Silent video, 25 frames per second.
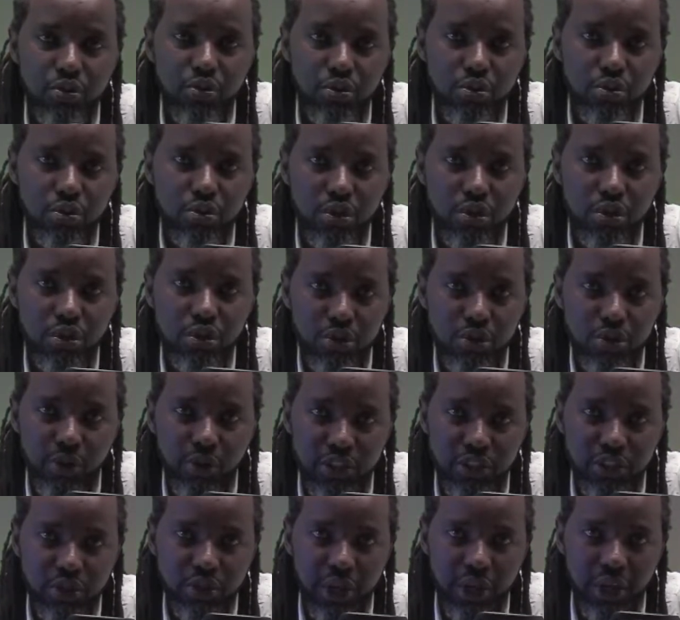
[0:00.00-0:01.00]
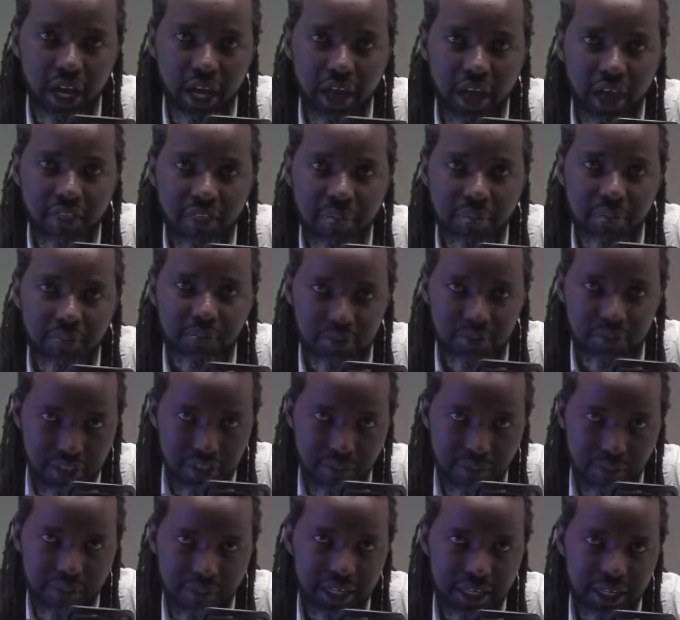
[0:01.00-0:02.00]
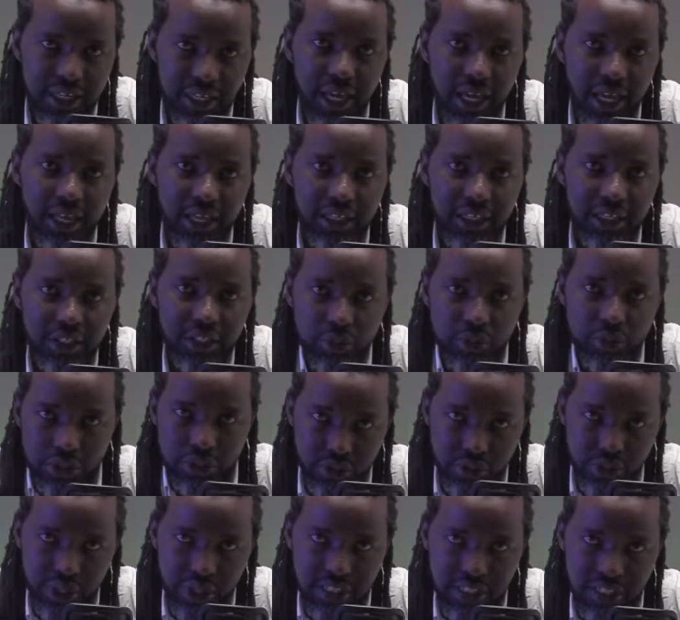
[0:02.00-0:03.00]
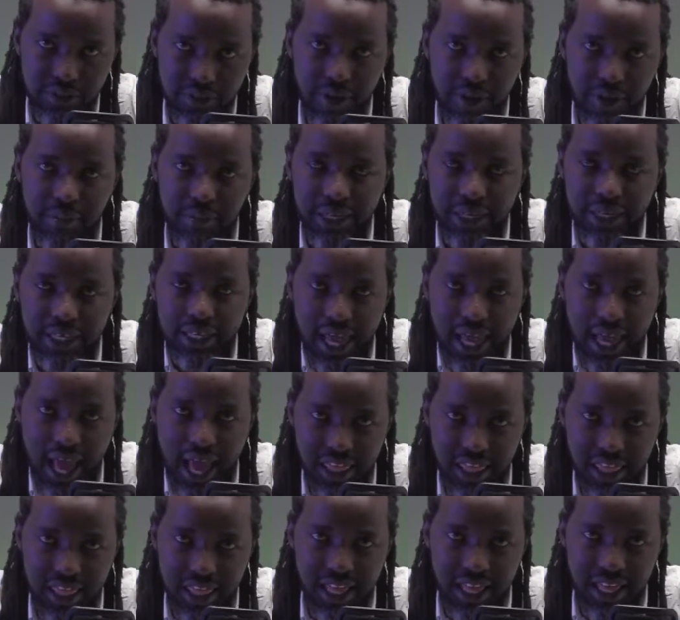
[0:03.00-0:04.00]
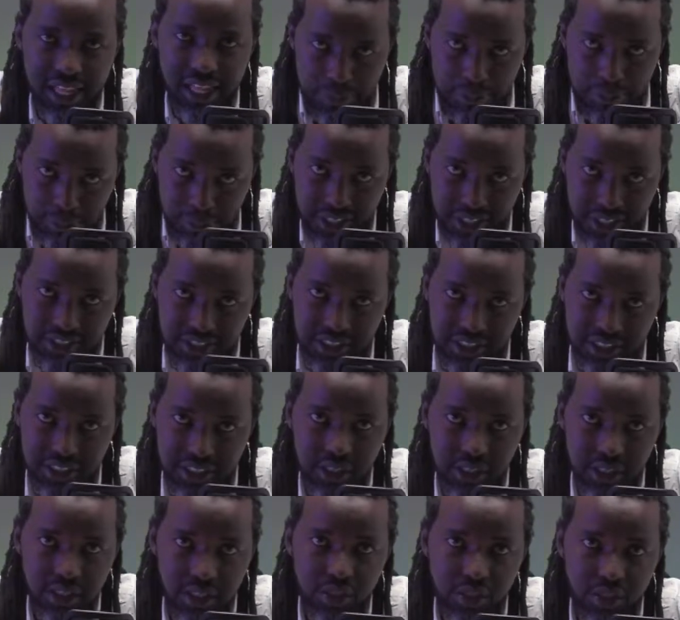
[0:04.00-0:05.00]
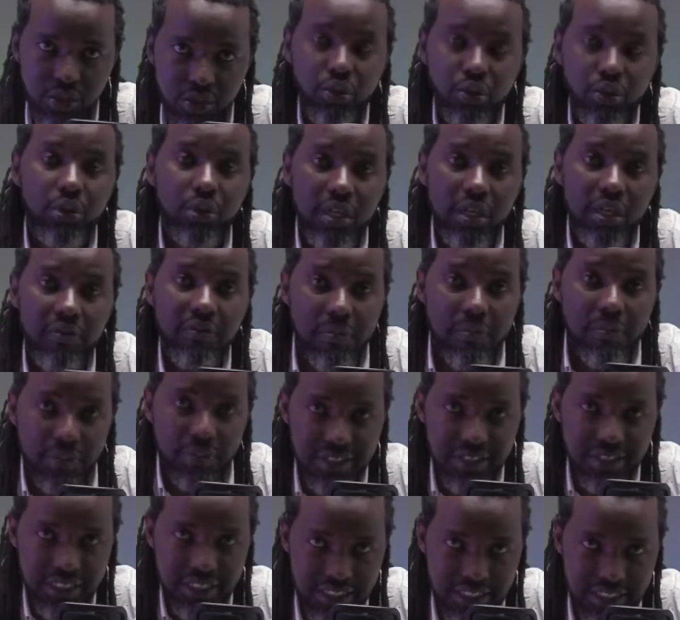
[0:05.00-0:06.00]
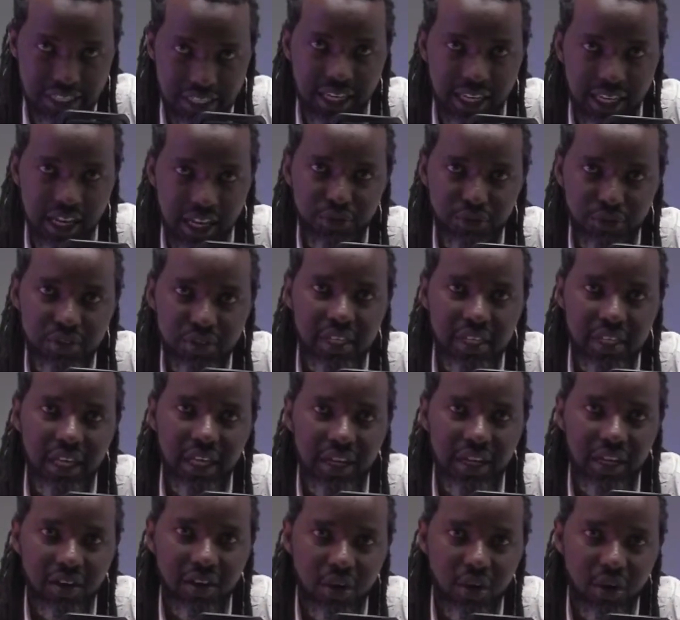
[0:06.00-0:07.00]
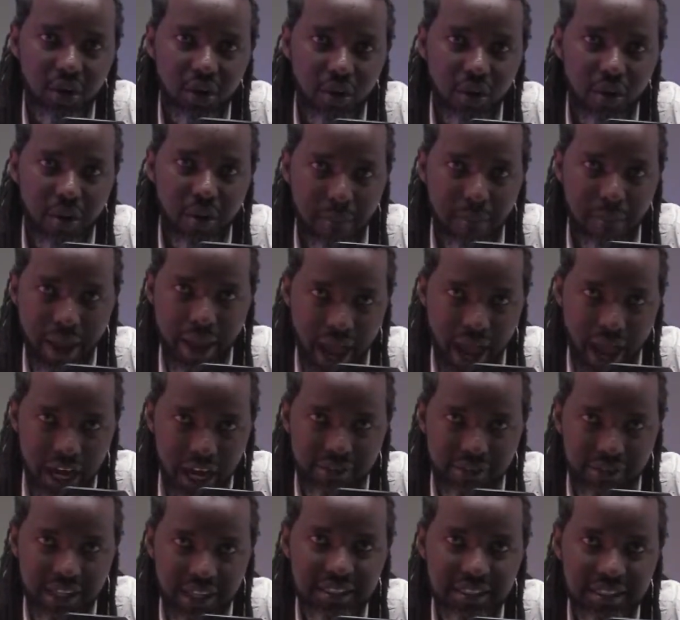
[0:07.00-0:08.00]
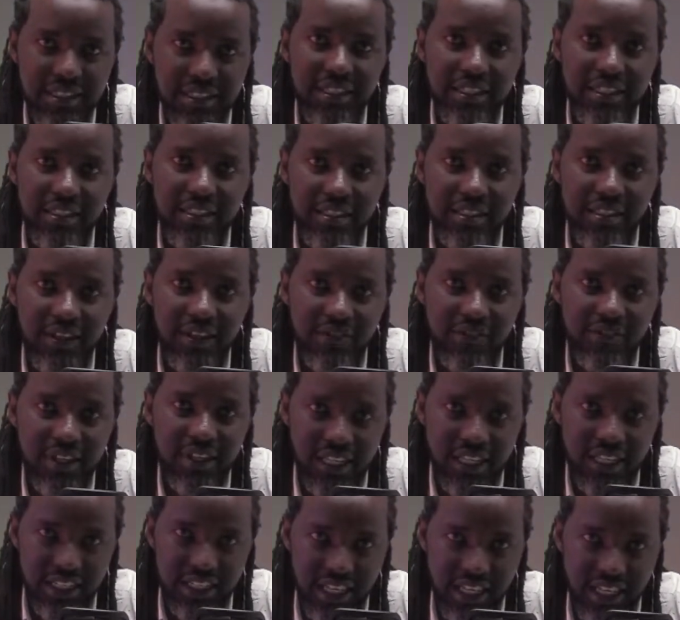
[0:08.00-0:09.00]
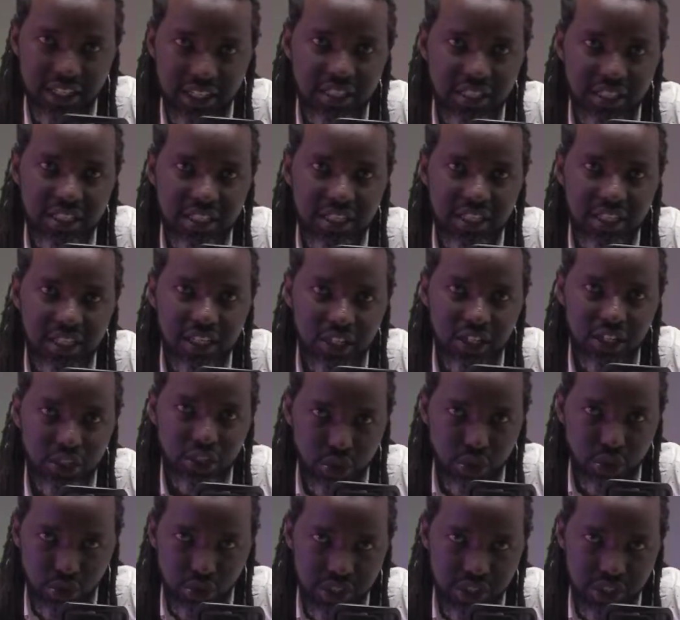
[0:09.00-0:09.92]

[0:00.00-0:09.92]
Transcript: to enjoy other people's company and to enjoy as a family other than the present. So if the present really counts, then my advice is get shooting.